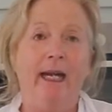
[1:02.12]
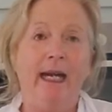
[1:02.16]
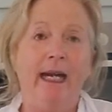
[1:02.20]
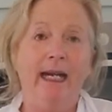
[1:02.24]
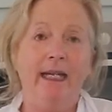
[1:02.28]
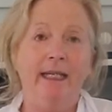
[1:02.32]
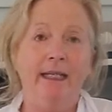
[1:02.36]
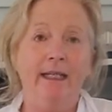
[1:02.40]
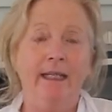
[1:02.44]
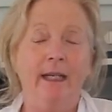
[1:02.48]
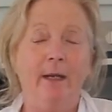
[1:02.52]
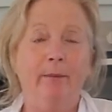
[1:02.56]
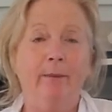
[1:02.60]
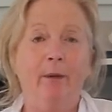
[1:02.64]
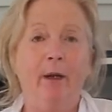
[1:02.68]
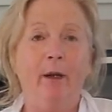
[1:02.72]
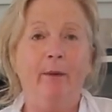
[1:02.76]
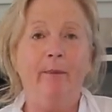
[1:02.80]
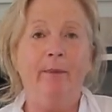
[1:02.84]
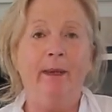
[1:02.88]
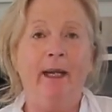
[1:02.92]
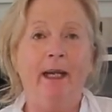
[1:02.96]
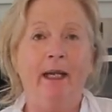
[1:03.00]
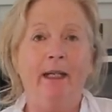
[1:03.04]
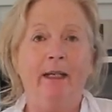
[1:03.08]
heated up
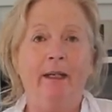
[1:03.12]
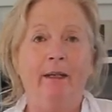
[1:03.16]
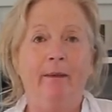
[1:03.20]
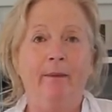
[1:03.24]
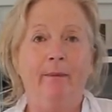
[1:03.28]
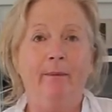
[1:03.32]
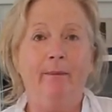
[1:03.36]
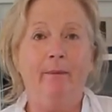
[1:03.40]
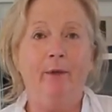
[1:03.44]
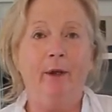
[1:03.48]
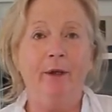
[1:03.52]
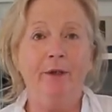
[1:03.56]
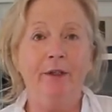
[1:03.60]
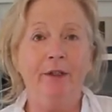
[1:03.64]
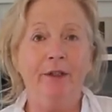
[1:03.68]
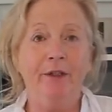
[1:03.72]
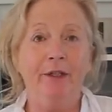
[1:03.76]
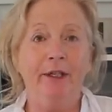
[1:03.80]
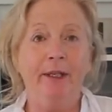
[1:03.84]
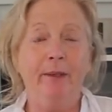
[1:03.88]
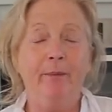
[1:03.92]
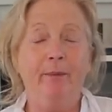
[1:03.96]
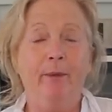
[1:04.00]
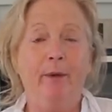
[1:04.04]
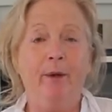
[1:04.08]
our milk, brought it
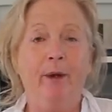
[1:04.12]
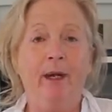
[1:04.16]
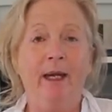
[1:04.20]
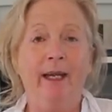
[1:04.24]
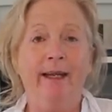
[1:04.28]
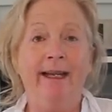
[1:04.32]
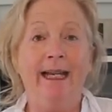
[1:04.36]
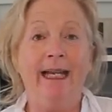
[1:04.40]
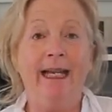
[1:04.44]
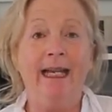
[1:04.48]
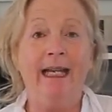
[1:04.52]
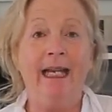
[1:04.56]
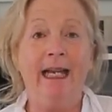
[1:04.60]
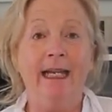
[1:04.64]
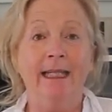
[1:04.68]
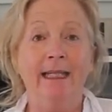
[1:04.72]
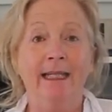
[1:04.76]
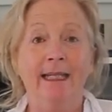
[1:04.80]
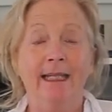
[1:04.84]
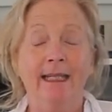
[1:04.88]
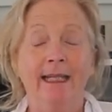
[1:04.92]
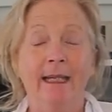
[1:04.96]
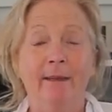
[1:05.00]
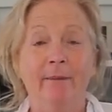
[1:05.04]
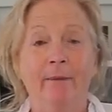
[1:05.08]
to the boil and then let
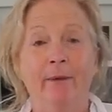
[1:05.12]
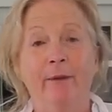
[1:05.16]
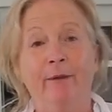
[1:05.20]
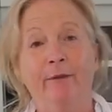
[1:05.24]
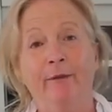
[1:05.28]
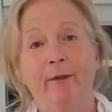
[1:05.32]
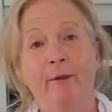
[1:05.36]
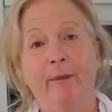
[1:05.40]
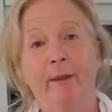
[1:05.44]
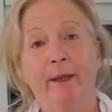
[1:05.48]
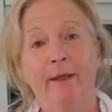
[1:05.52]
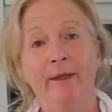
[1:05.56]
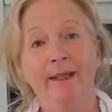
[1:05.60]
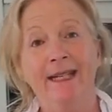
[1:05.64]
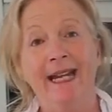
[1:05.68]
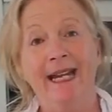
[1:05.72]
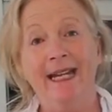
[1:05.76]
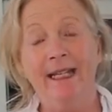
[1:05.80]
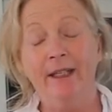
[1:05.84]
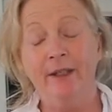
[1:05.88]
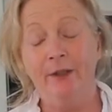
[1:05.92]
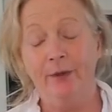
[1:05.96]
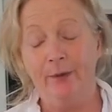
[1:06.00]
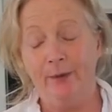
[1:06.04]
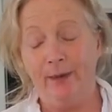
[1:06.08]
it simmer for about
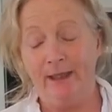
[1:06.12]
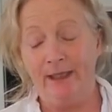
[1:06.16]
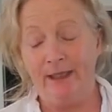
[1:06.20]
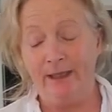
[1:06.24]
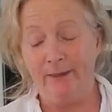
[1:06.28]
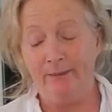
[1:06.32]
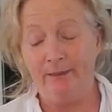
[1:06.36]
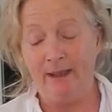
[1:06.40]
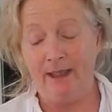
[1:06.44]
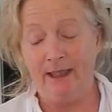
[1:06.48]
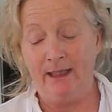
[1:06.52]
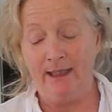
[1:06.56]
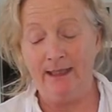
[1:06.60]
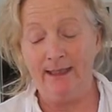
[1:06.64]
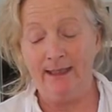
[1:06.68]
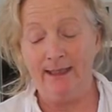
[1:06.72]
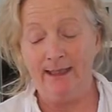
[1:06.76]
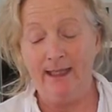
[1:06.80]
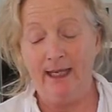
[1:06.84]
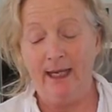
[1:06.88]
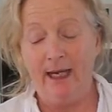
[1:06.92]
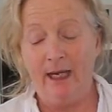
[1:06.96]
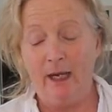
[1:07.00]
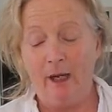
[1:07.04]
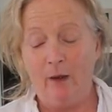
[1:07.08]
10 to 20 minutes
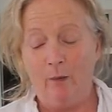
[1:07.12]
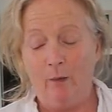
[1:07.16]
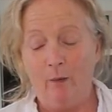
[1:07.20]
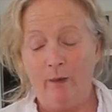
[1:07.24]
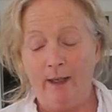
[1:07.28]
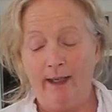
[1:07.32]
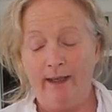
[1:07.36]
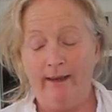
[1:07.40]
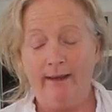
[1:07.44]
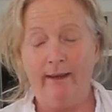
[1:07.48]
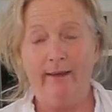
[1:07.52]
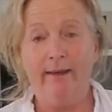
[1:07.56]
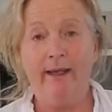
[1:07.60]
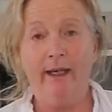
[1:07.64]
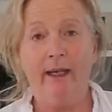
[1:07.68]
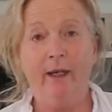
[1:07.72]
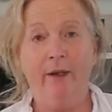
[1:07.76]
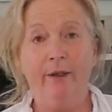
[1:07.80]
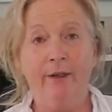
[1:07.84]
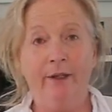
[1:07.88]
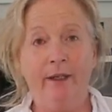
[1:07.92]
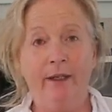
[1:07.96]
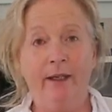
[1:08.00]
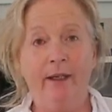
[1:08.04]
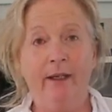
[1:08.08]
with the
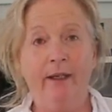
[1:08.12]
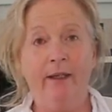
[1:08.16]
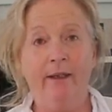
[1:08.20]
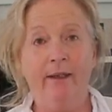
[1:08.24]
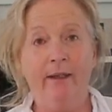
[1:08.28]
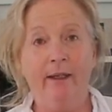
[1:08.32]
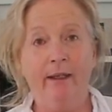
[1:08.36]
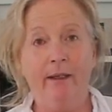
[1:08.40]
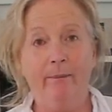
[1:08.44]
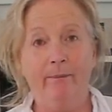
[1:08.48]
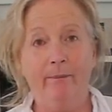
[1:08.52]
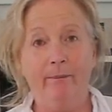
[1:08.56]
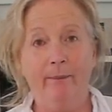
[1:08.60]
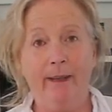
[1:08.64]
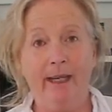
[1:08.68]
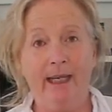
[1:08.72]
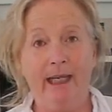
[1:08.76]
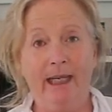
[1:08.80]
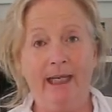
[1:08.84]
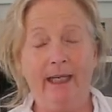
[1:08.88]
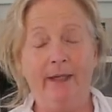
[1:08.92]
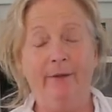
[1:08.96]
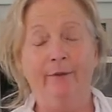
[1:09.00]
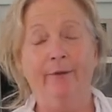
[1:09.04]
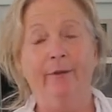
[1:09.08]
onion, the bay
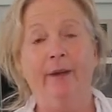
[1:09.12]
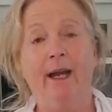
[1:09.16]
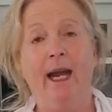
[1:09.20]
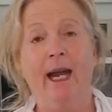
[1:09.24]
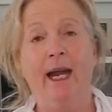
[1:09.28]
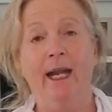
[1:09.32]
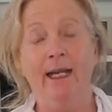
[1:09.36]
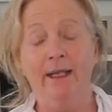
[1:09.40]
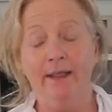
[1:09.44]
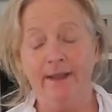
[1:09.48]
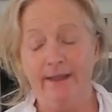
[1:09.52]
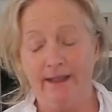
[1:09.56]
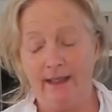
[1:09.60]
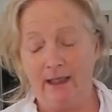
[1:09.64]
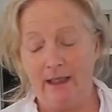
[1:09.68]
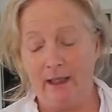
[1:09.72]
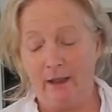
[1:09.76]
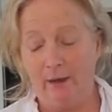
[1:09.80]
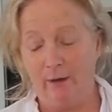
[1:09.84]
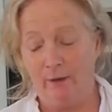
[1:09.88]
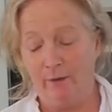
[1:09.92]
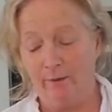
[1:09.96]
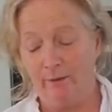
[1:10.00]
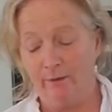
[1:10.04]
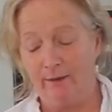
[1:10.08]
leaf and the
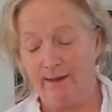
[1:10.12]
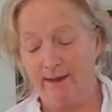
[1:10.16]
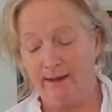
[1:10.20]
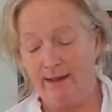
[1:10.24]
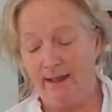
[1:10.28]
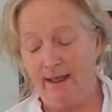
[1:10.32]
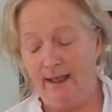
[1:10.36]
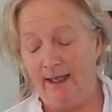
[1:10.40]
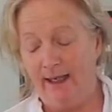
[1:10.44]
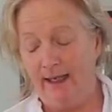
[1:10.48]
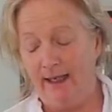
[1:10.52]
cloves.